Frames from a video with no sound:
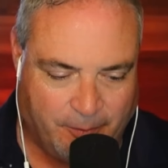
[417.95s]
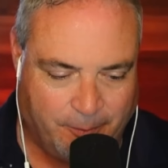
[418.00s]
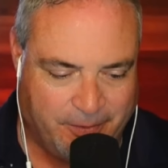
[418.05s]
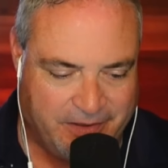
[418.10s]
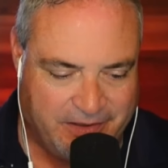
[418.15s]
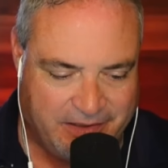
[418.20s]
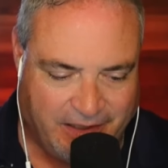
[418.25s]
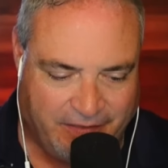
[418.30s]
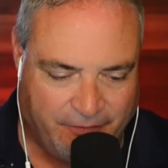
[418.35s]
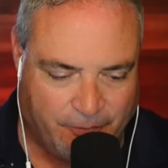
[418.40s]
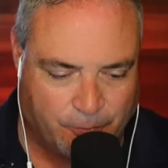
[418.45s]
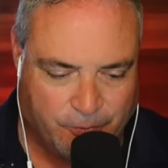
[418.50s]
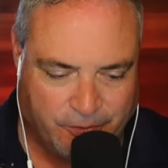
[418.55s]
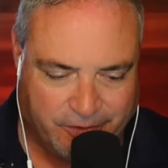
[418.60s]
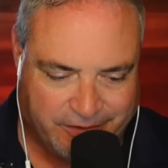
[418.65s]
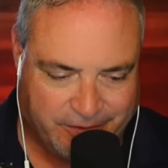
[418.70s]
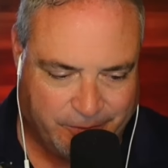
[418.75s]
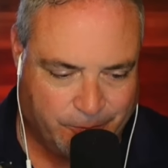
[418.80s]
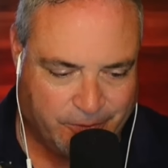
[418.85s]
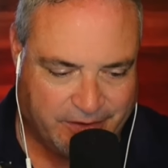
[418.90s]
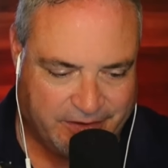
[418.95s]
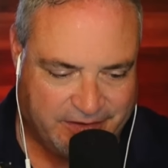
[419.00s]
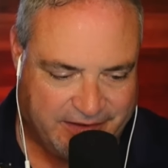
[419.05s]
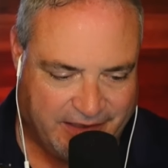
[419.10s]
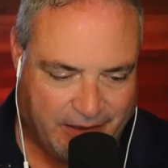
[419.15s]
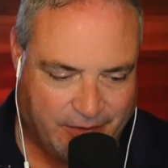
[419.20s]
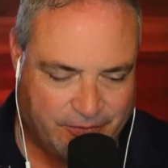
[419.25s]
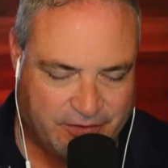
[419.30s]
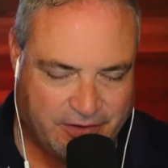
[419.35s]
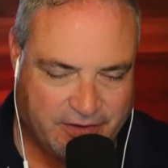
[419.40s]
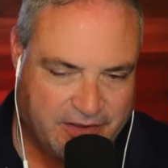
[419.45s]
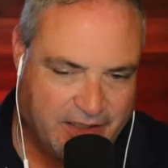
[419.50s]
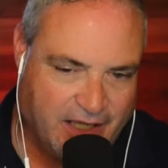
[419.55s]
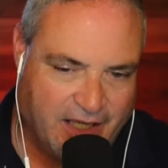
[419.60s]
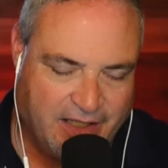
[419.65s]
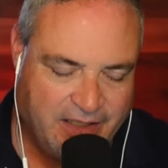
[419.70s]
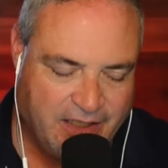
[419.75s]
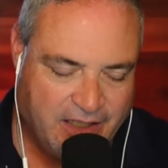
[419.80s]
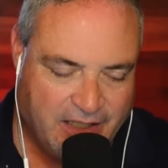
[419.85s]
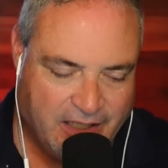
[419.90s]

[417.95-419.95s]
but another really, really talented guy.